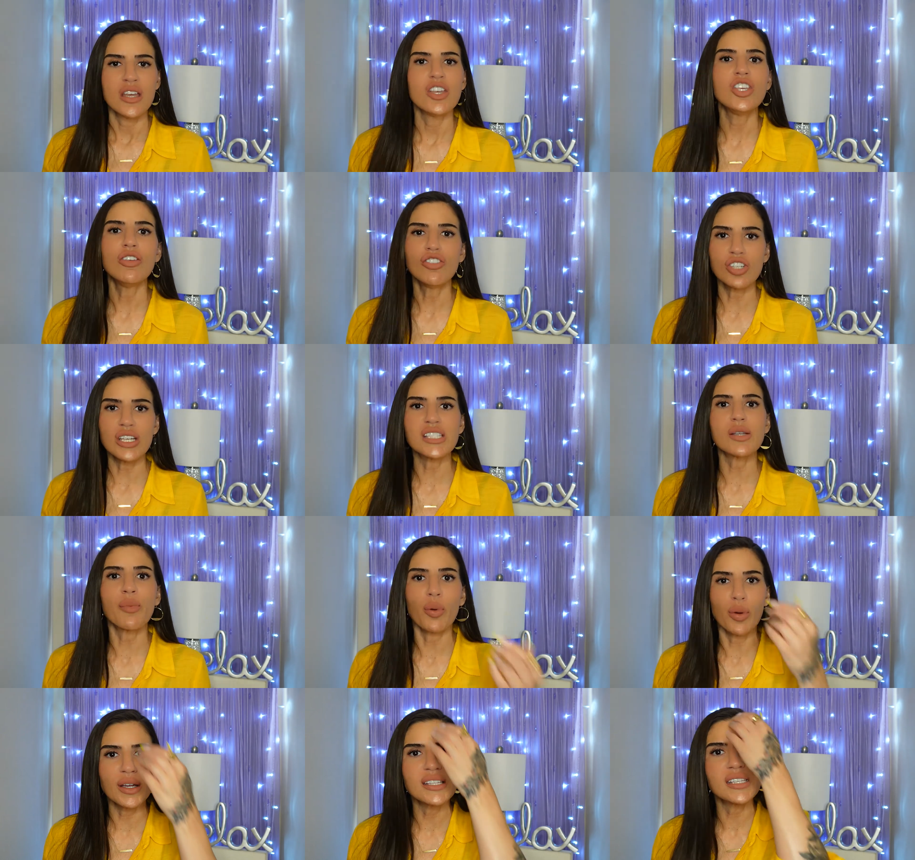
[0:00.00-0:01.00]
usually it's a
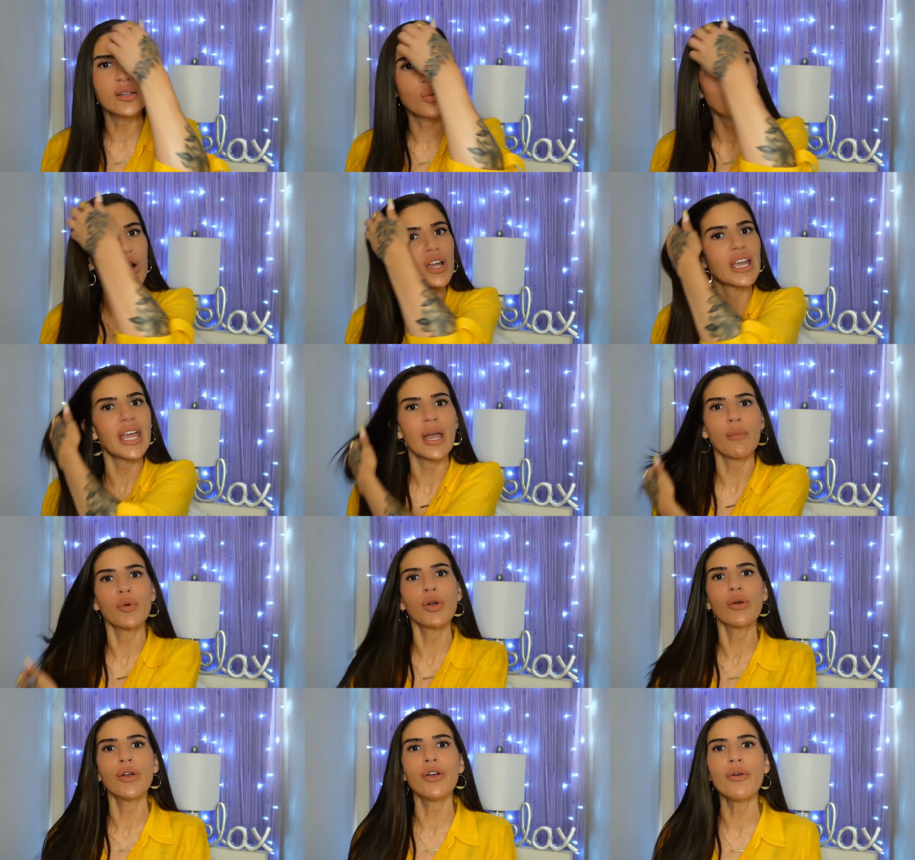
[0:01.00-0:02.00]
prison work camp
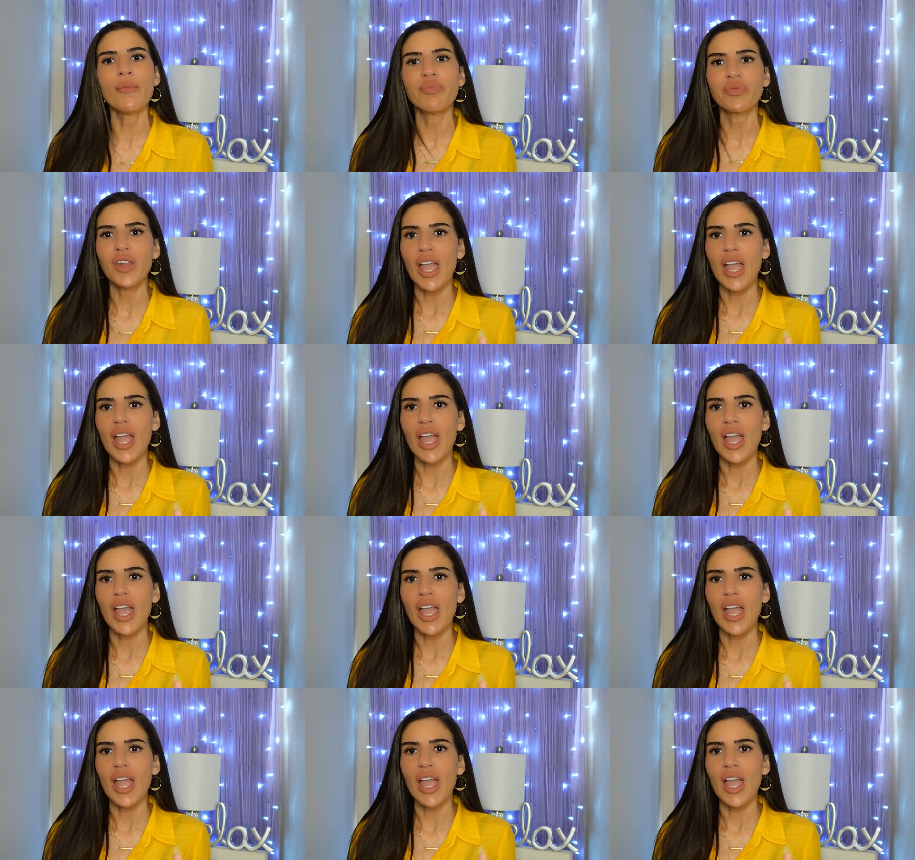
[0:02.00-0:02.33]
crew.